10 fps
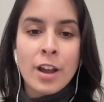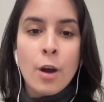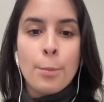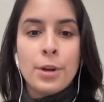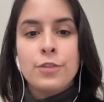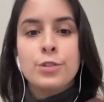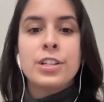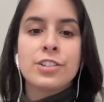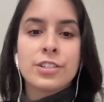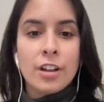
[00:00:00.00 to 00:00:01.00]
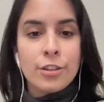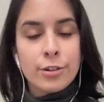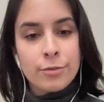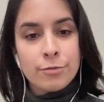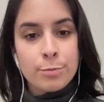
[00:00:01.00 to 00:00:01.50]
But if you teach
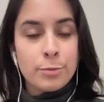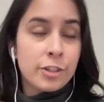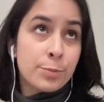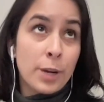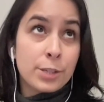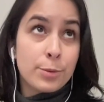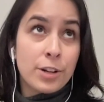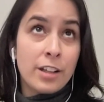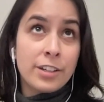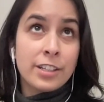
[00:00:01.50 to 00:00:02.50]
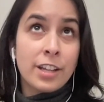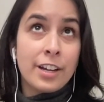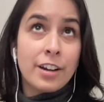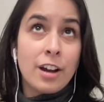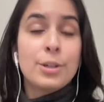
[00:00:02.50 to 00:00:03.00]
another response modality
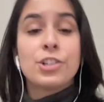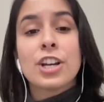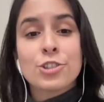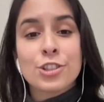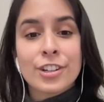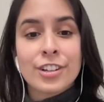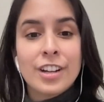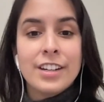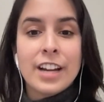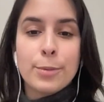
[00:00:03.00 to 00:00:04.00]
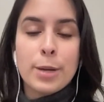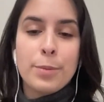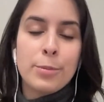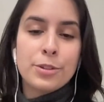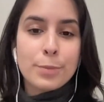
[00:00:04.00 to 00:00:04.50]
like a gesture, now you might be
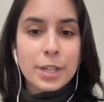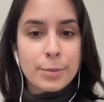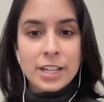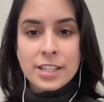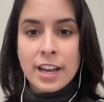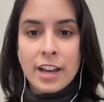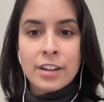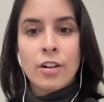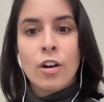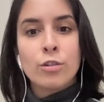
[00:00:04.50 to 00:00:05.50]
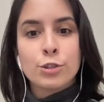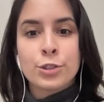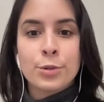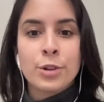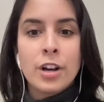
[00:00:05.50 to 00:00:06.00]
able to minimize that.
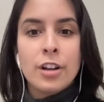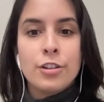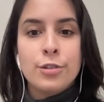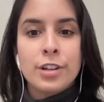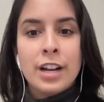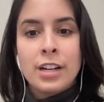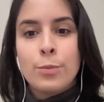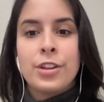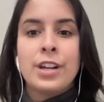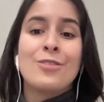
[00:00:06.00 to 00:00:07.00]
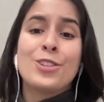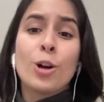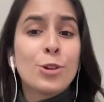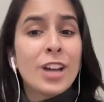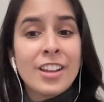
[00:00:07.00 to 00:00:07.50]
also you could end up with an FCR
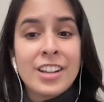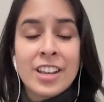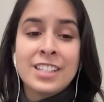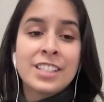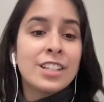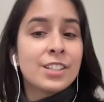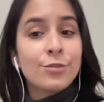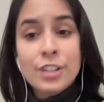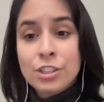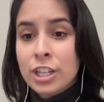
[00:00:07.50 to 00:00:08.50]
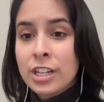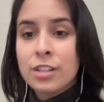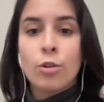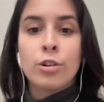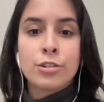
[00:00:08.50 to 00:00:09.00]
modality that isn't as efficient
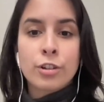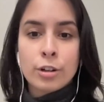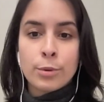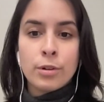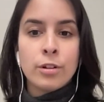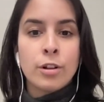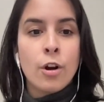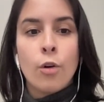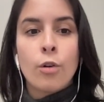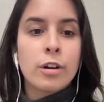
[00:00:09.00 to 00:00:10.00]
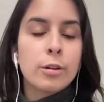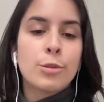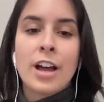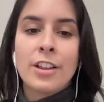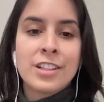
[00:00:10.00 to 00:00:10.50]
or durable, or a
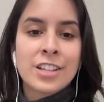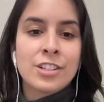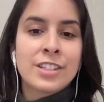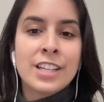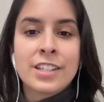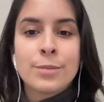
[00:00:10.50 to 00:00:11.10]
modality that just isn't